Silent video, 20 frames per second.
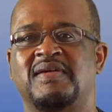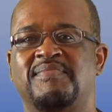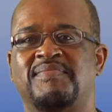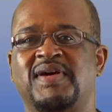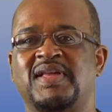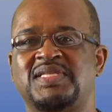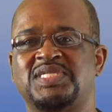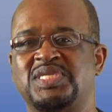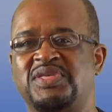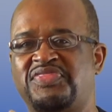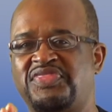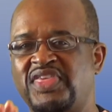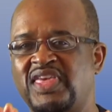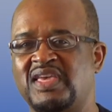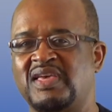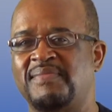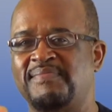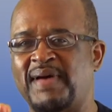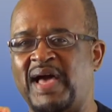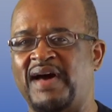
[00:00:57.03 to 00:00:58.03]
But to
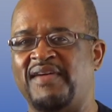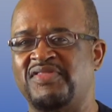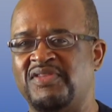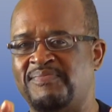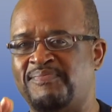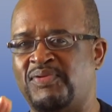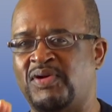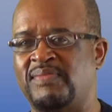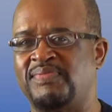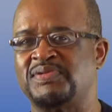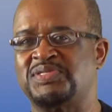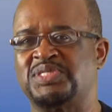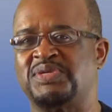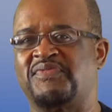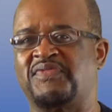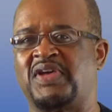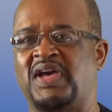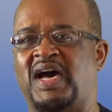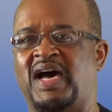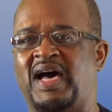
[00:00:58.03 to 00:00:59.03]
think about the purpose
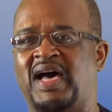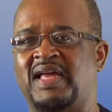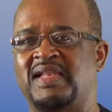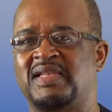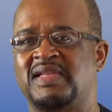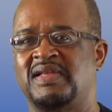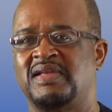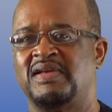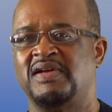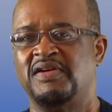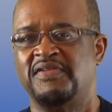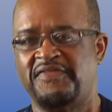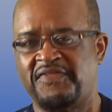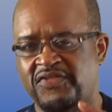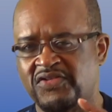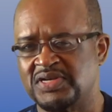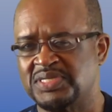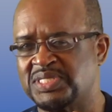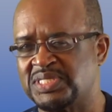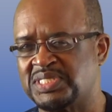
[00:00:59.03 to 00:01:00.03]
of God
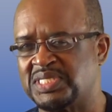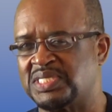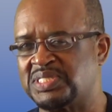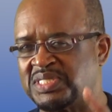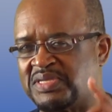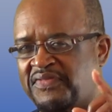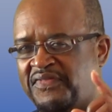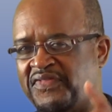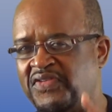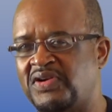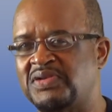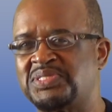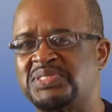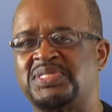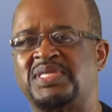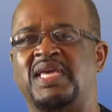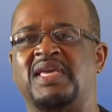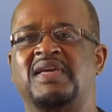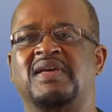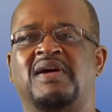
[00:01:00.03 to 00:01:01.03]
forces us to
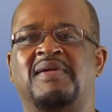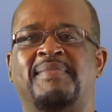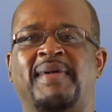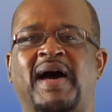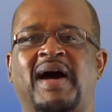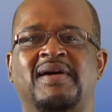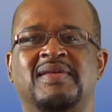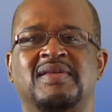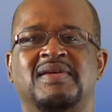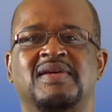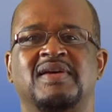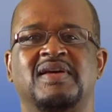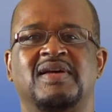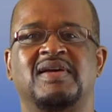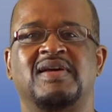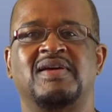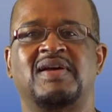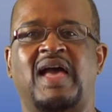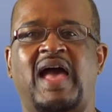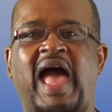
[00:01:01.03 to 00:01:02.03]
first think about
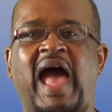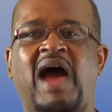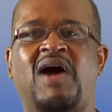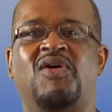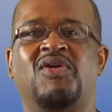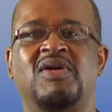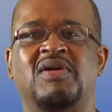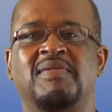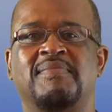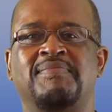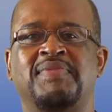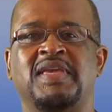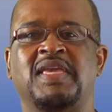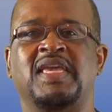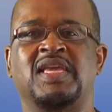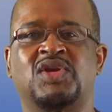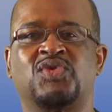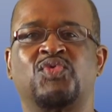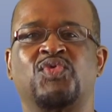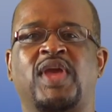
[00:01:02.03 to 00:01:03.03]
our
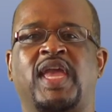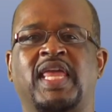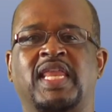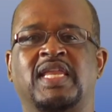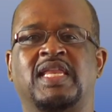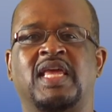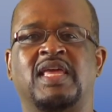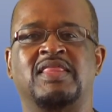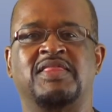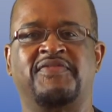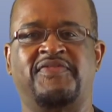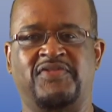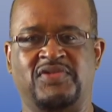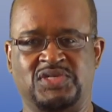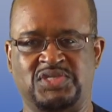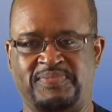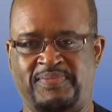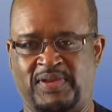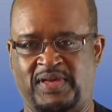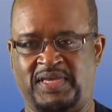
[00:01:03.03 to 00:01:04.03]
being created in the first